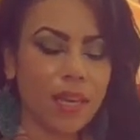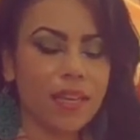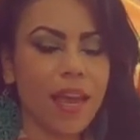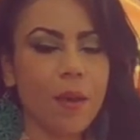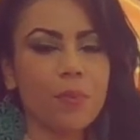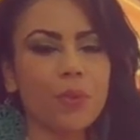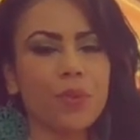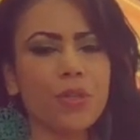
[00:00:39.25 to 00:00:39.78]

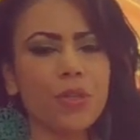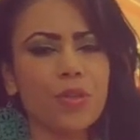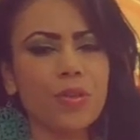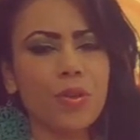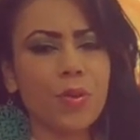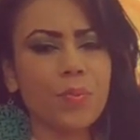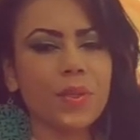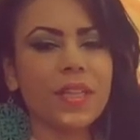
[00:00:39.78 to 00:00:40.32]
Capricorn, you're
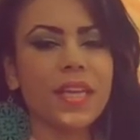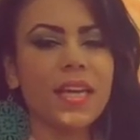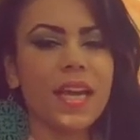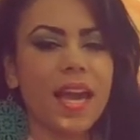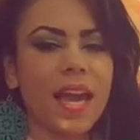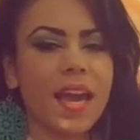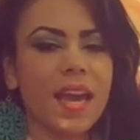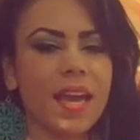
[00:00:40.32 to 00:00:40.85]
normally
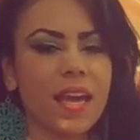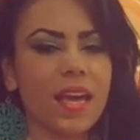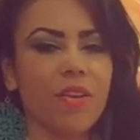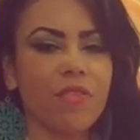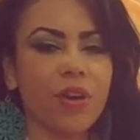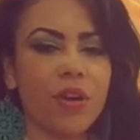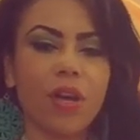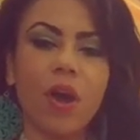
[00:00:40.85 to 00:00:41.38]
a
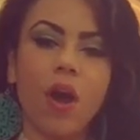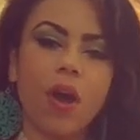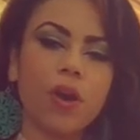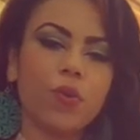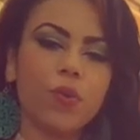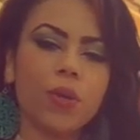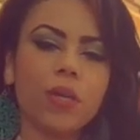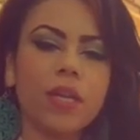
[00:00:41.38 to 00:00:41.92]
very
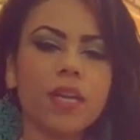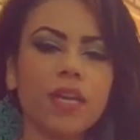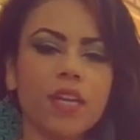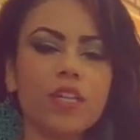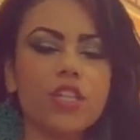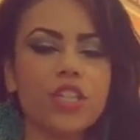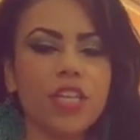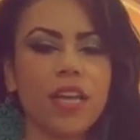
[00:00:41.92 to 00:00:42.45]
hardworking
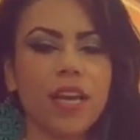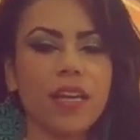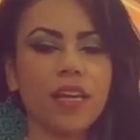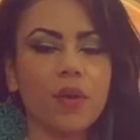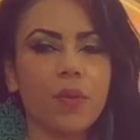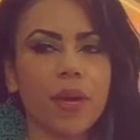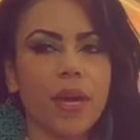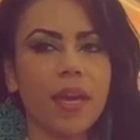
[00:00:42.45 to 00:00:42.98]
energy
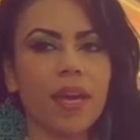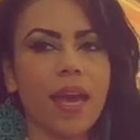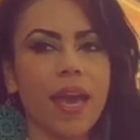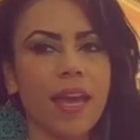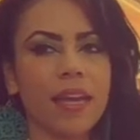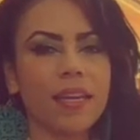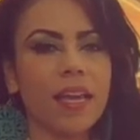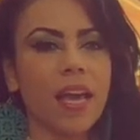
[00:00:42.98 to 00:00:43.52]
anyway,
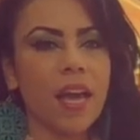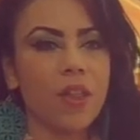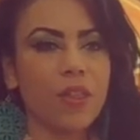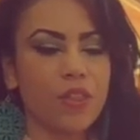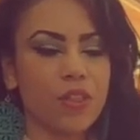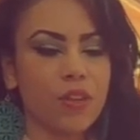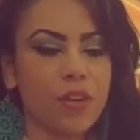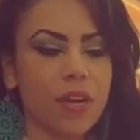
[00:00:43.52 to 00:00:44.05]
and
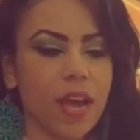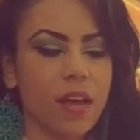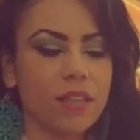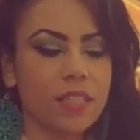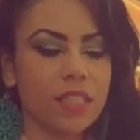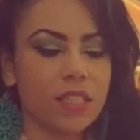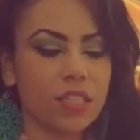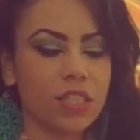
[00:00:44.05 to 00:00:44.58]
the third
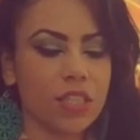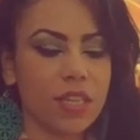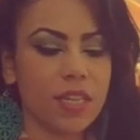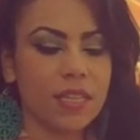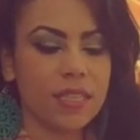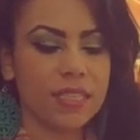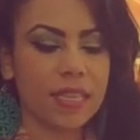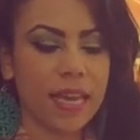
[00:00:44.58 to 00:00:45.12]
house energy
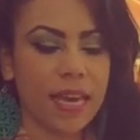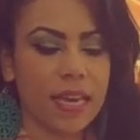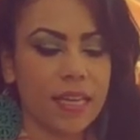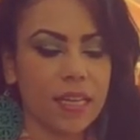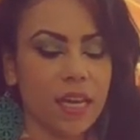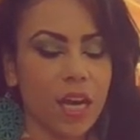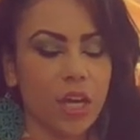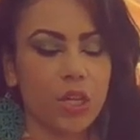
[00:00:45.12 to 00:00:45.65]
is like
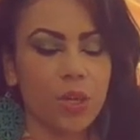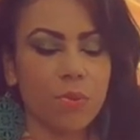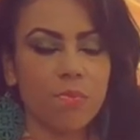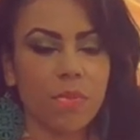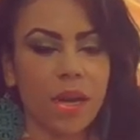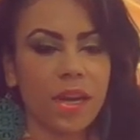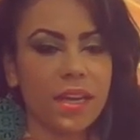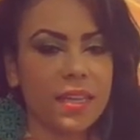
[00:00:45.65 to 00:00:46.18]
your
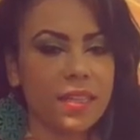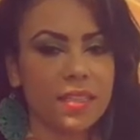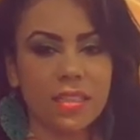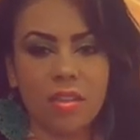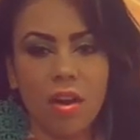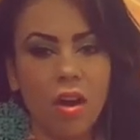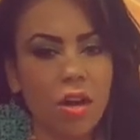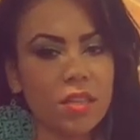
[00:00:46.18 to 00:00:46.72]
mind is
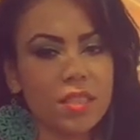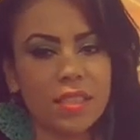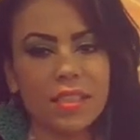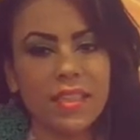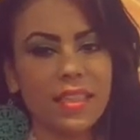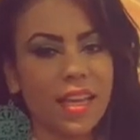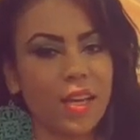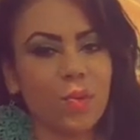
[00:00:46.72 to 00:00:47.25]

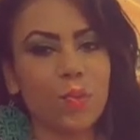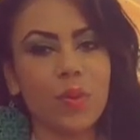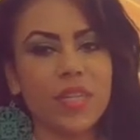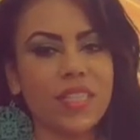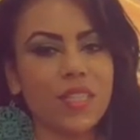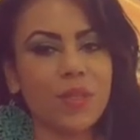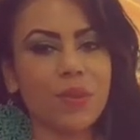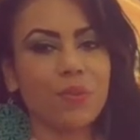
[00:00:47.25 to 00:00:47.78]
constantly like
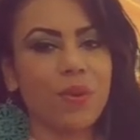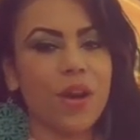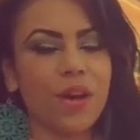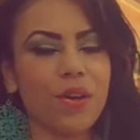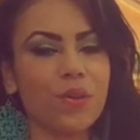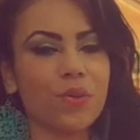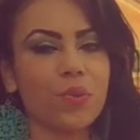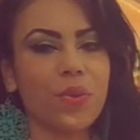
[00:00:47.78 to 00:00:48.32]
whizzing
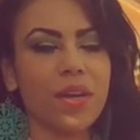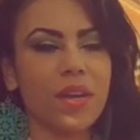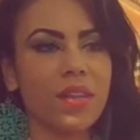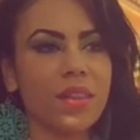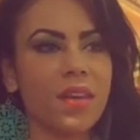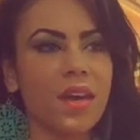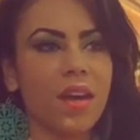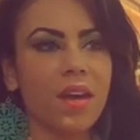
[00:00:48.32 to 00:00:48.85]
around with
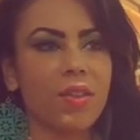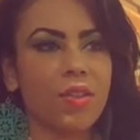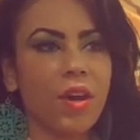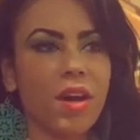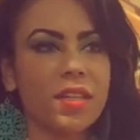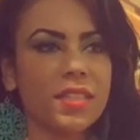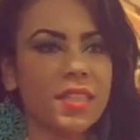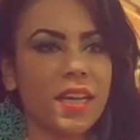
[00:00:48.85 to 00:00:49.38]

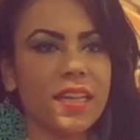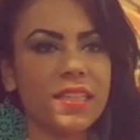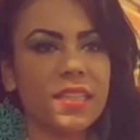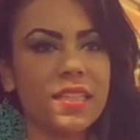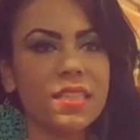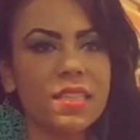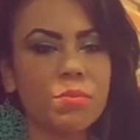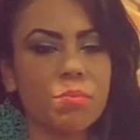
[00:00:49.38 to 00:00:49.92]
thoughts and
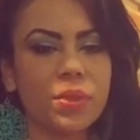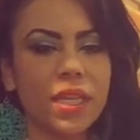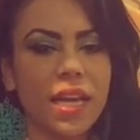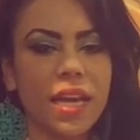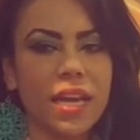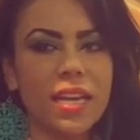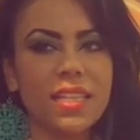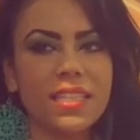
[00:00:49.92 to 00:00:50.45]
ideas and
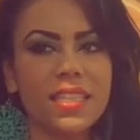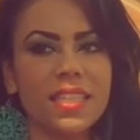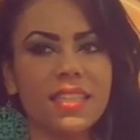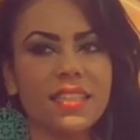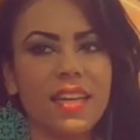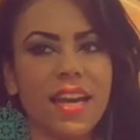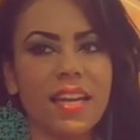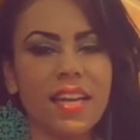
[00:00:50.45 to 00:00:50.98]
plans
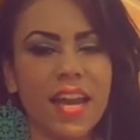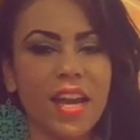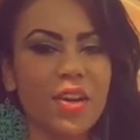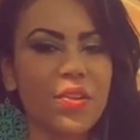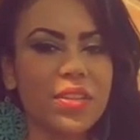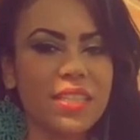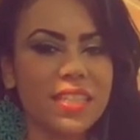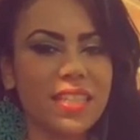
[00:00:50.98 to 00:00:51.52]
and
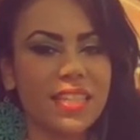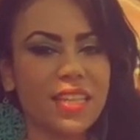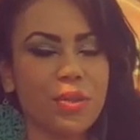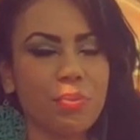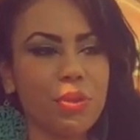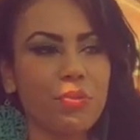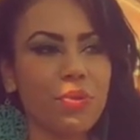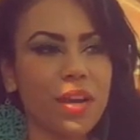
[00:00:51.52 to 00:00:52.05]
errands that need to
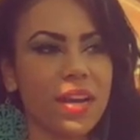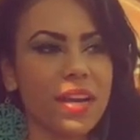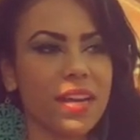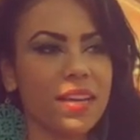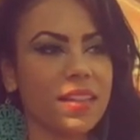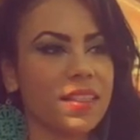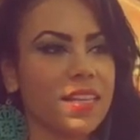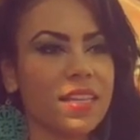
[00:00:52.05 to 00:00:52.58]
be
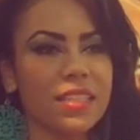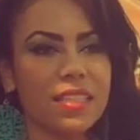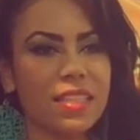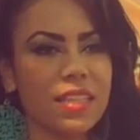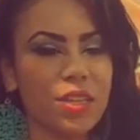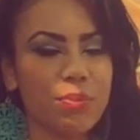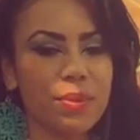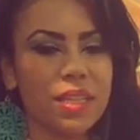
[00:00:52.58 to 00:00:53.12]
ran and things that
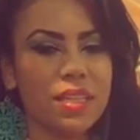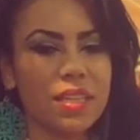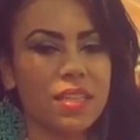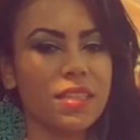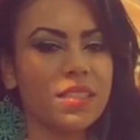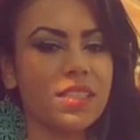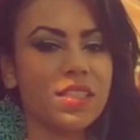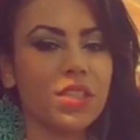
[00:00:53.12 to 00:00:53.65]
need to be
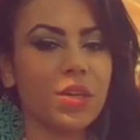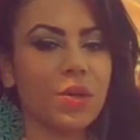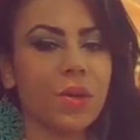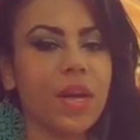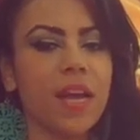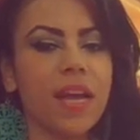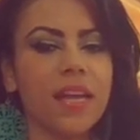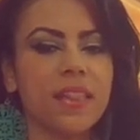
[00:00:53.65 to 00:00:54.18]
done. So
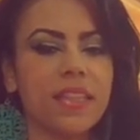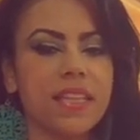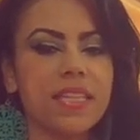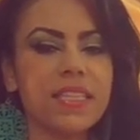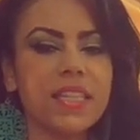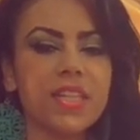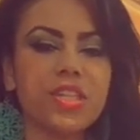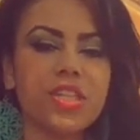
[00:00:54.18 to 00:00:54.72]

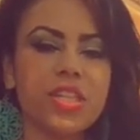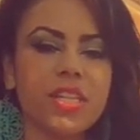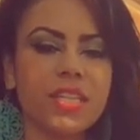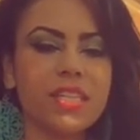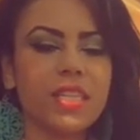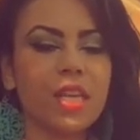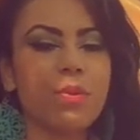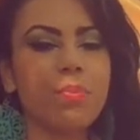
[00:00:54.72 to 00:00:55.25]
this energy
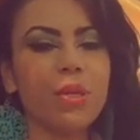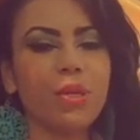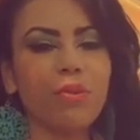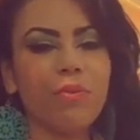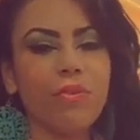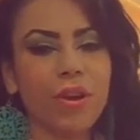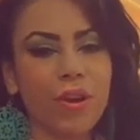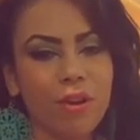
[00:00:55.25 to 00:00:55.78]
is keeping you
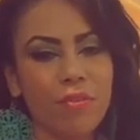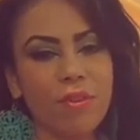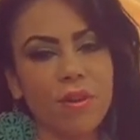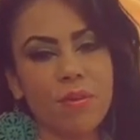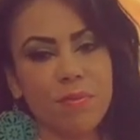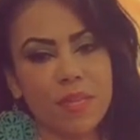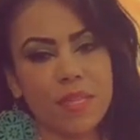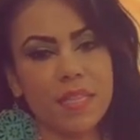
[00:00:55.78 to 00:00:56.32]
very,
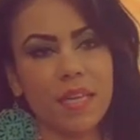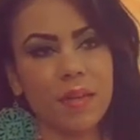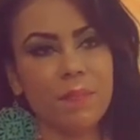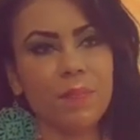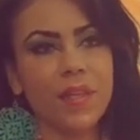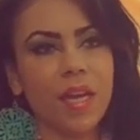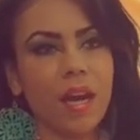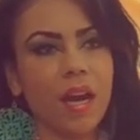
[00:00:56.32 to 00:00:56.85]
very busy.
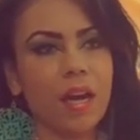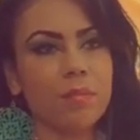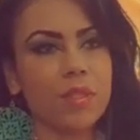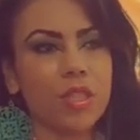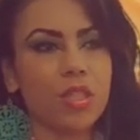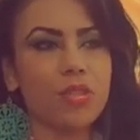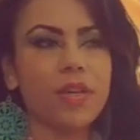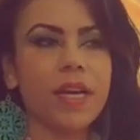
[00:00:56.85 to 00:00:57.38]

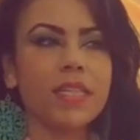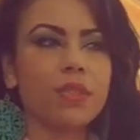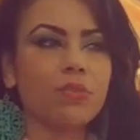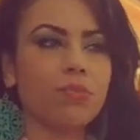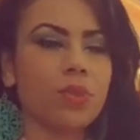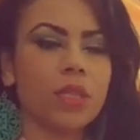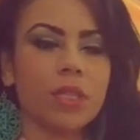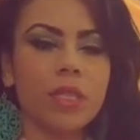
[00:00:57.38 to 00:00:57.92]
Since you guys
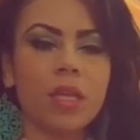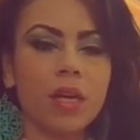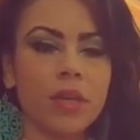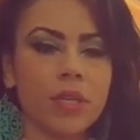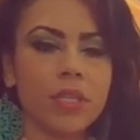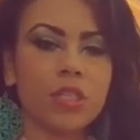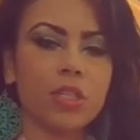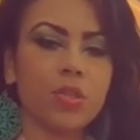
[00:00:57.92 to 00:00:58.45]
really are
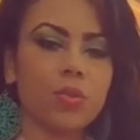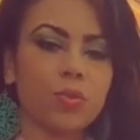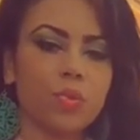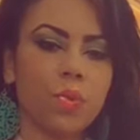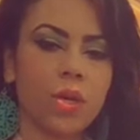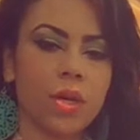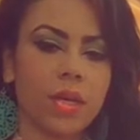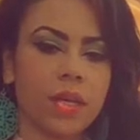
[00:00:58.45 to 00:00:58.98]
into your
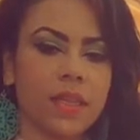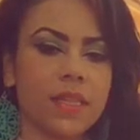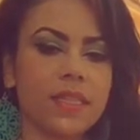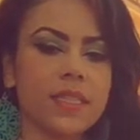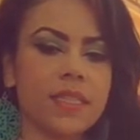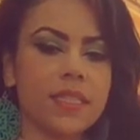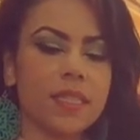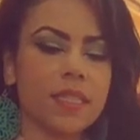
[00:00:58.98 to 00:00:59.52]
work,
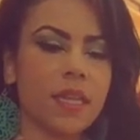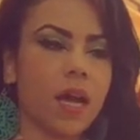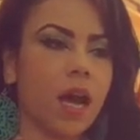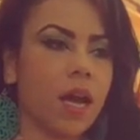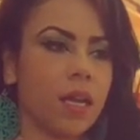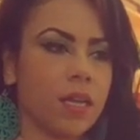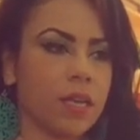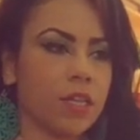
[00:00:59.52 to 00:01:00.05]
this is
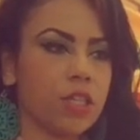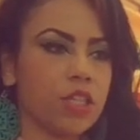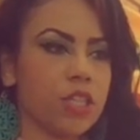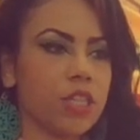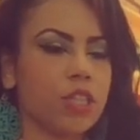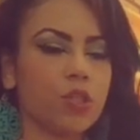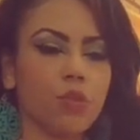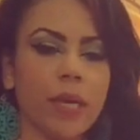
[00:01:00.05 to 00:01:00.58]
an energy
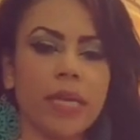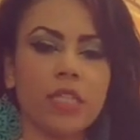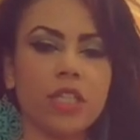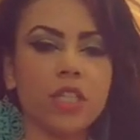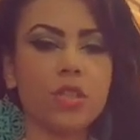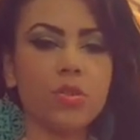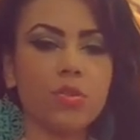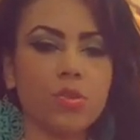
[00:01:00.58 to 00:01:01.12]
that's great
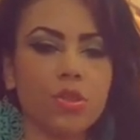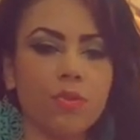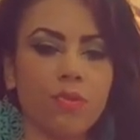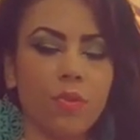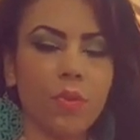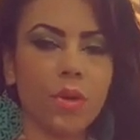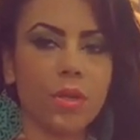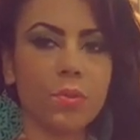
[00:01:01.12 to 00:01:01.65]
to use
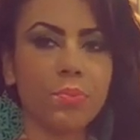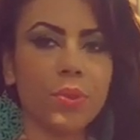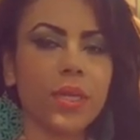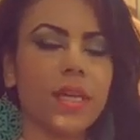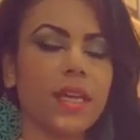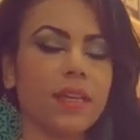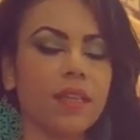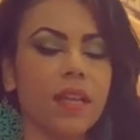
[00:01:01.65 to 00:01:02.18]
for
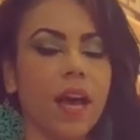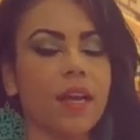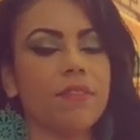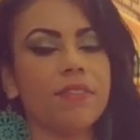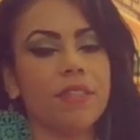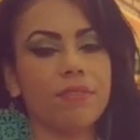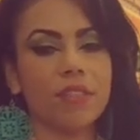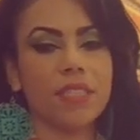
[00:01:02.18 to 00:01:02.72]
completing a lot
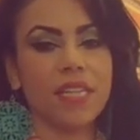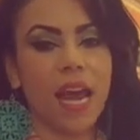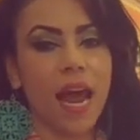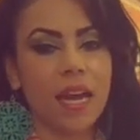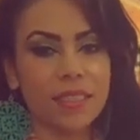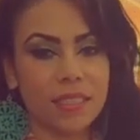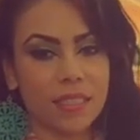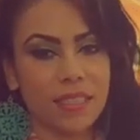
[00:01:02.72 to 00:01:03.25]
of different
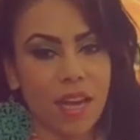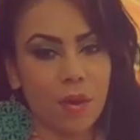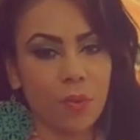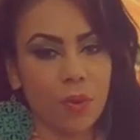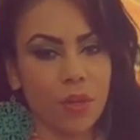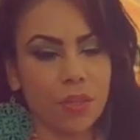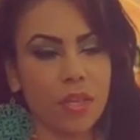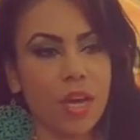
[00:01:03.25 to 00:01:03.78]
tasks at
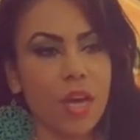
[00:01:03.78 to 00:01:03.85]
work.